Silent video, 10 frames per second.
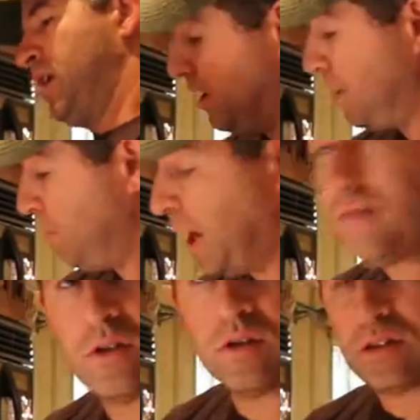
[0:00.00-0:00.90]
The
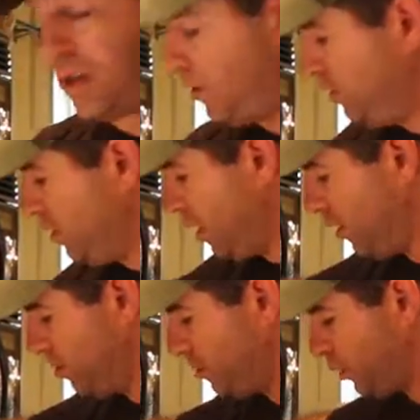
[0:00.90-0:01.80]
Pine View is
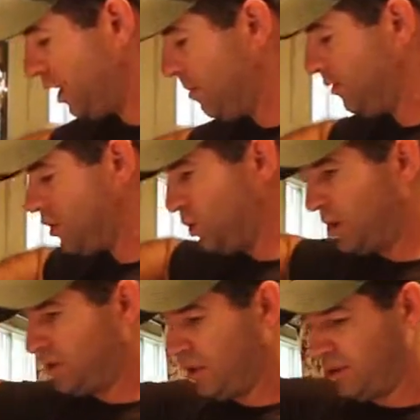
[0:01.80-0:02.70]
our cream of
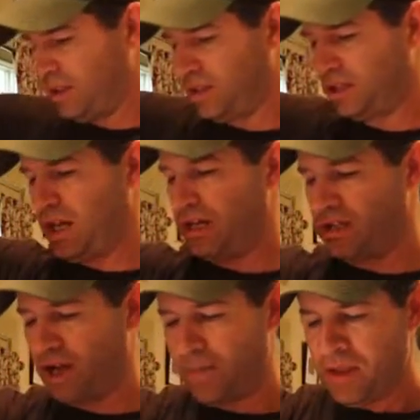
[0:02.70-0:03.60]
choice at the candy
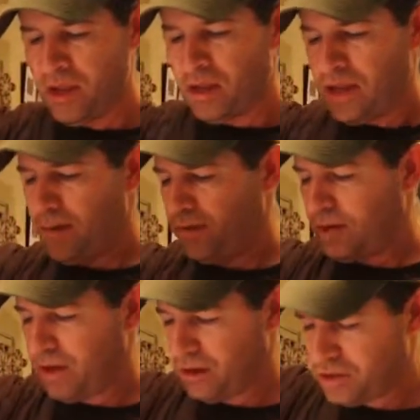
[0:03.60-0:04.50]
shop. Now we've
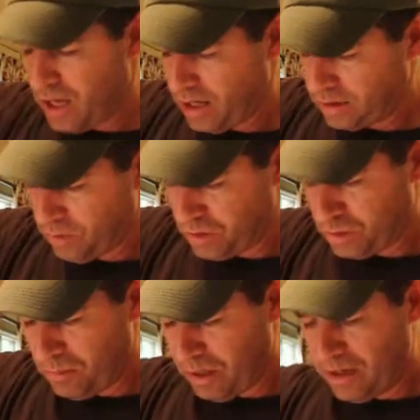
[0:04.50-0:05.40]
got our chocolate,
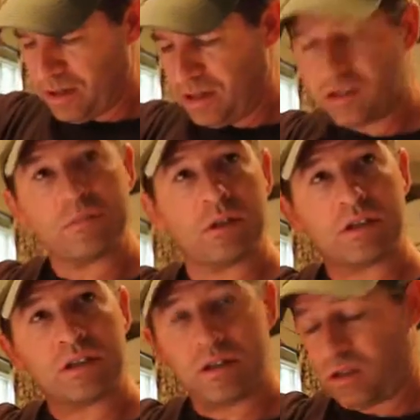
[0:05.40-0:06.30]
which we blended. It's a
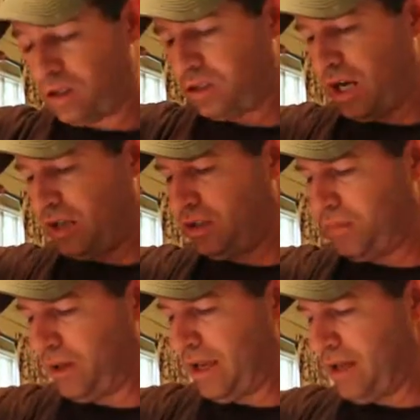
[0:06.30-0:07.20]
milk and a dark
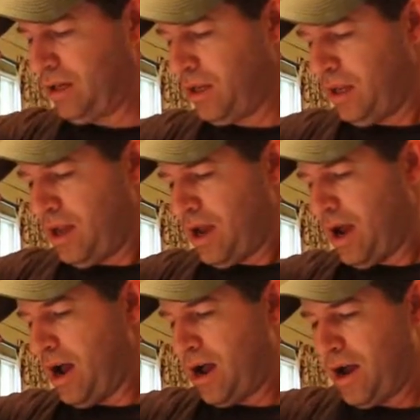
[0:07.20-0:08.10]
chocolate blend.
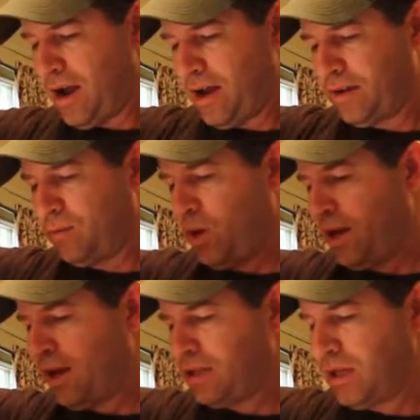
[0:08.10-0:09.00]
And
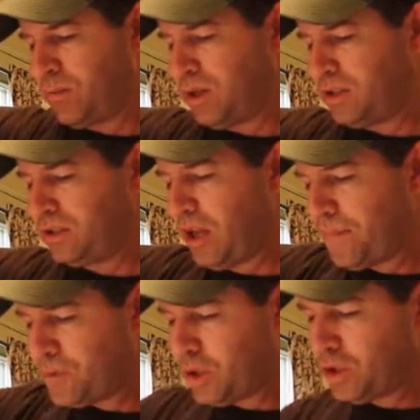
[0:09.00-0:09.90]
what I did was,
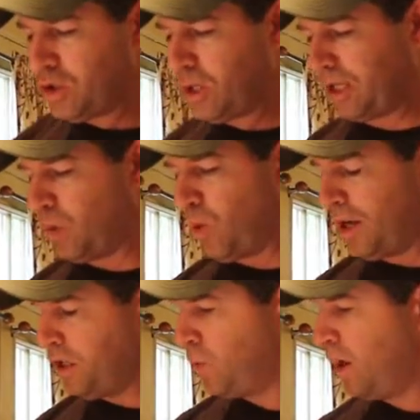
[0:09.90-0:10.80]
you can do like a
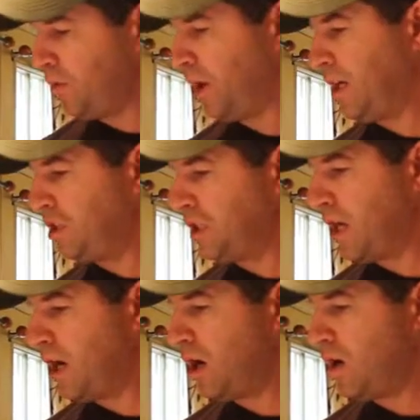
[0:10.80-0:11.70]
1-to-1
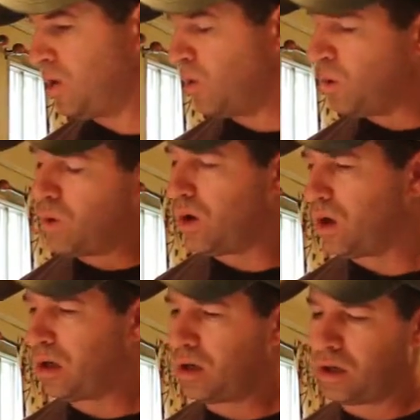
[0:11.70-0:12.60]
ratio
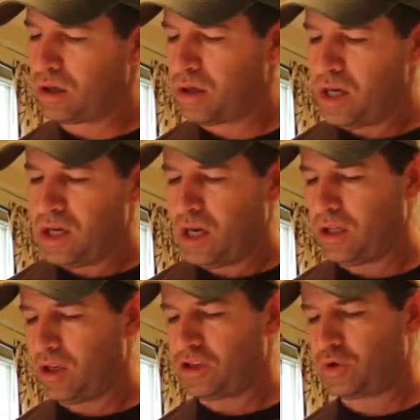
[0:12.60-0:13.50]
or a
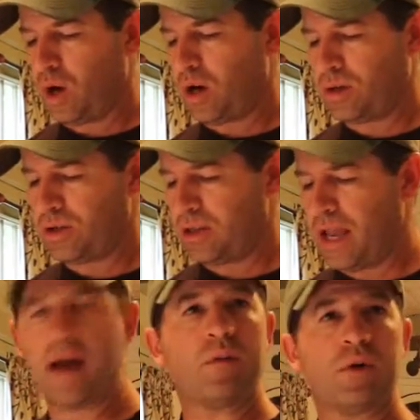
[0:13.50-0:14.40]
little stronger than
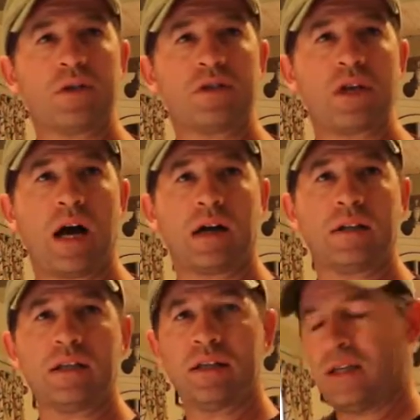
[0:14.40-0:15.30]
that with the
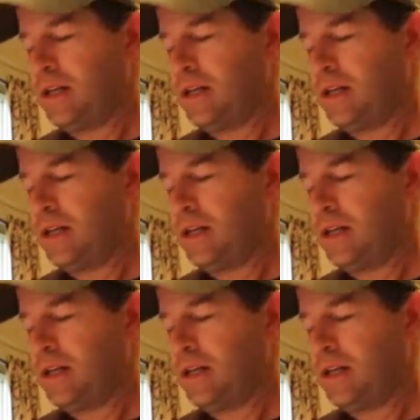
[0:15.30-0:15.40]
chocolate